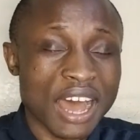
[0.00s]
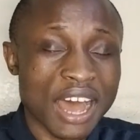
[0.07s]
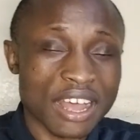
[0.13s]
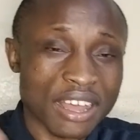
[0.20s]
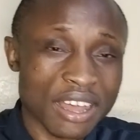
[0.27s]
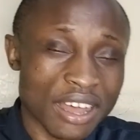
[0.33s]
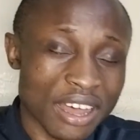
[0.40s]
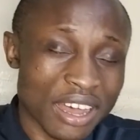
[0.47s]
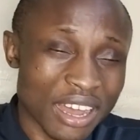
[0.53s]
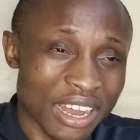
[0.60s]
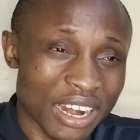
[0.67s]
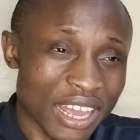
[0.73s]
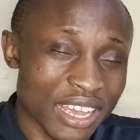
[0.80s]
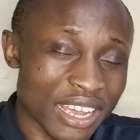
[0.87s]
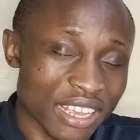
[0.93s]
uh,
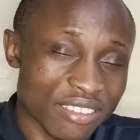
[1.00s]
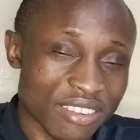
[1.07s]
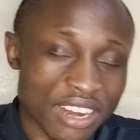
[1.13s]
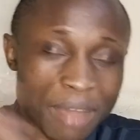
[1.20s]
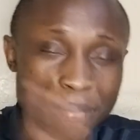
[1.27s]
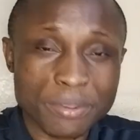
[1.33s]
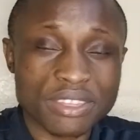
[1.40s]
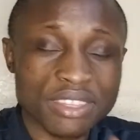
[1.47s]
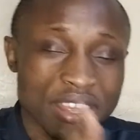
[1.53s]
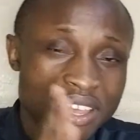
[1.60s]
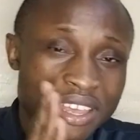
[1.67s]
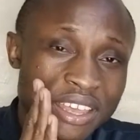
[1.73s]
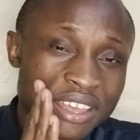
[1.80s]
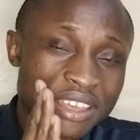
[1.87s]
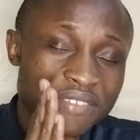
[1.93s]
like a slap in
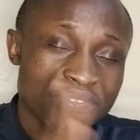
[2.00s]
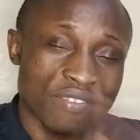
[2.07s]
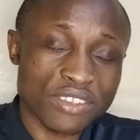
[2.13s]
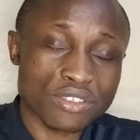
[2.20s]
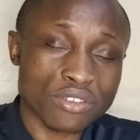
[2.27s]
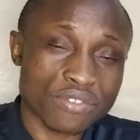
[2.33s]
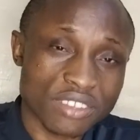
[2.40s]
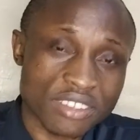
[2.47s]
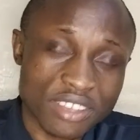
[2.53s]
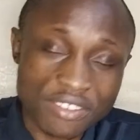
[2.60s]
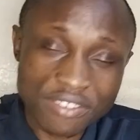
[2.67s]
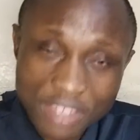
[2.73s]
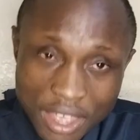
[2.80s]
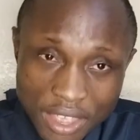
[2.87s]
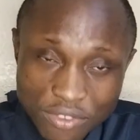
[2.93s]
the face of the
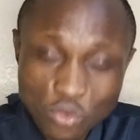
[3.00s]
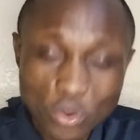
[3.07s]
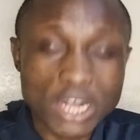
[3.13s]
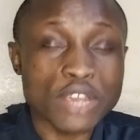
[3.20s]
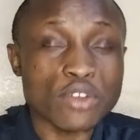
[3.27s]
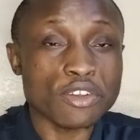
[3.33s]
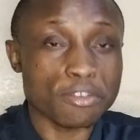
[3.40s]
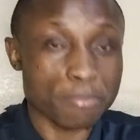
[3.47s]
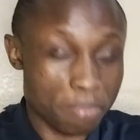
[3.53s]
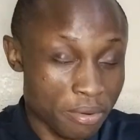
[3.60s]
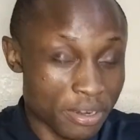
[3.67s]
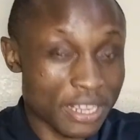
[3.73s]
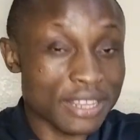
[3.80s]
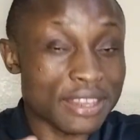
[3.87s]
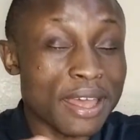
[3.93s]
Gen Zs when he was
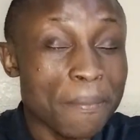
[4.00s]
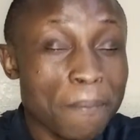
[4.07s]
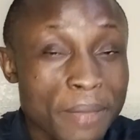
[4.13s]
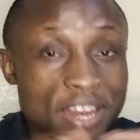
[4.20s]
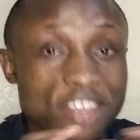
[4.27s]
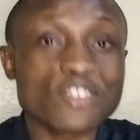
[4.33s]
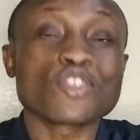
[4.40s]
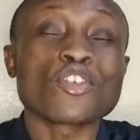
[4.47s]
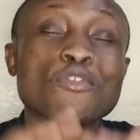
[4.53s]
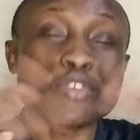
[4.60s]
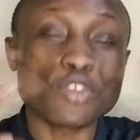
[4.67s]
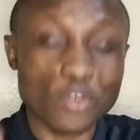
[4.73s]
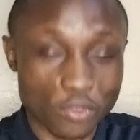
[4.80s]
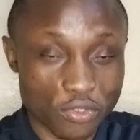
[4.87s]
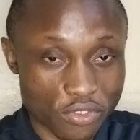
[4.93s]
put in the Ministry of
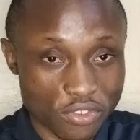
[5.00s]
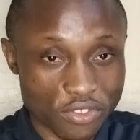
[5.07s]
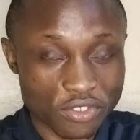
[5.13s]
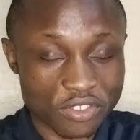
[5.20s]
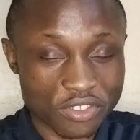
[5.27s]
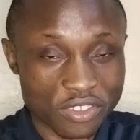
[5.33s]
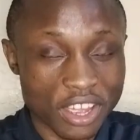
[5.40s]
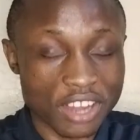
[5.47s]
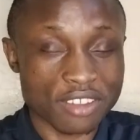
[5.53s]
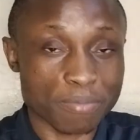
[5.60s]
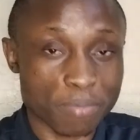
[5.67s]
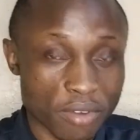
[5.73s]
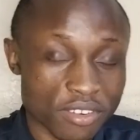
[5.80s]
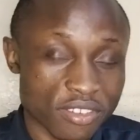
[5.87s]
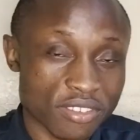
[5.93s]
Youths and
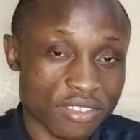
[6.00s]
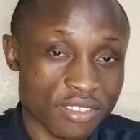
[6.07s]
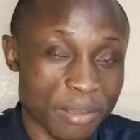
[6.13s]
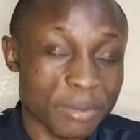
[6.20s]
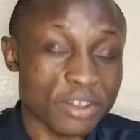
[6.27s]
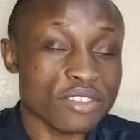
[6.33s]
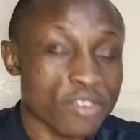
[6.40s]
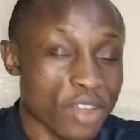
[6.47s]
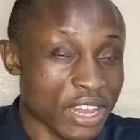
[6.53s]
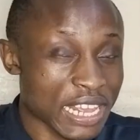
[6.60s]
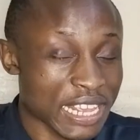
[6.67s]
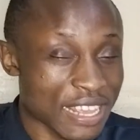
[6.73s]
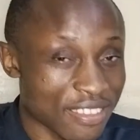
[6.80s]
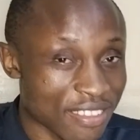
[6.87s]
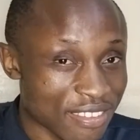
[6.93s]
Sports, the ministry where
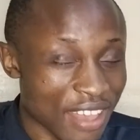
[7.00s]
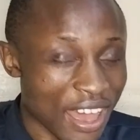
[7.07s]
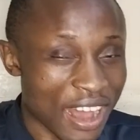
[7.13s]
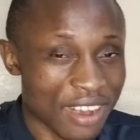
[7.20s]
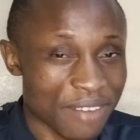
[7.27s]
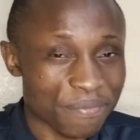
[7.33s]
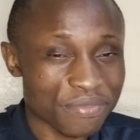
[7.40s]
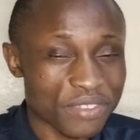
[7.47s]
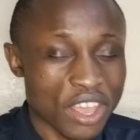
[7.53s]
the Gen Zs are.